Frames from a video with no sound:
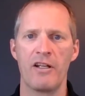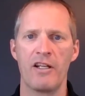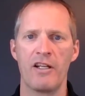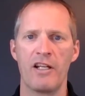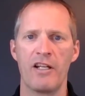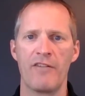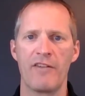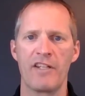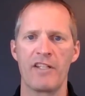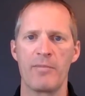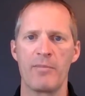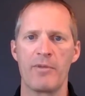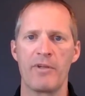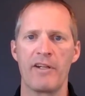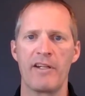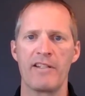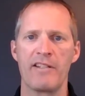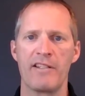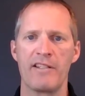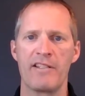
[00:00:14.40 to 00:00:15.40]
if
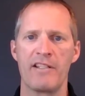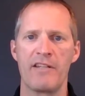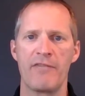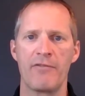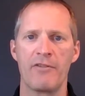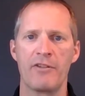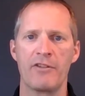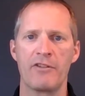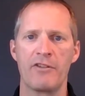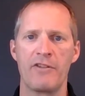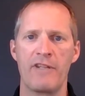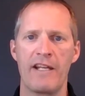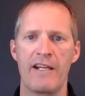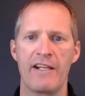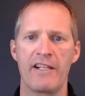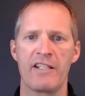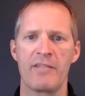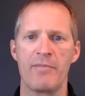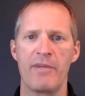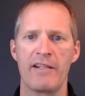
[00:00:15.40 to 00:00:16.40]
experience is different to that
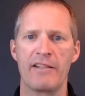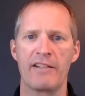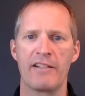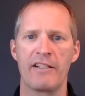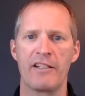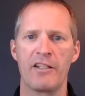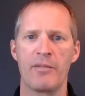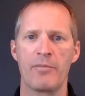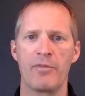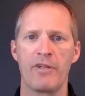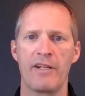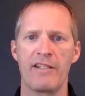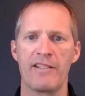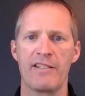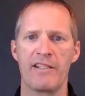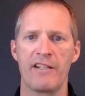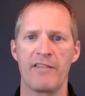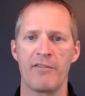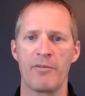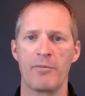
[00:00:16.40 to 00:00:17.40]
expected in the
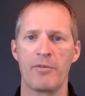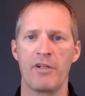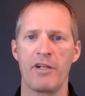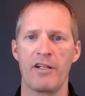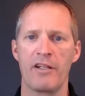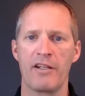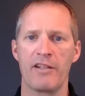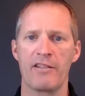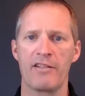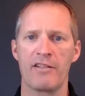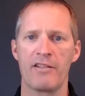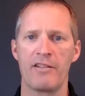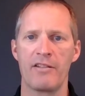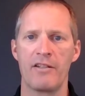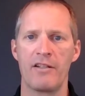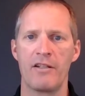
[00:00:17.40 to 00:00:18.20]
pricing of the products.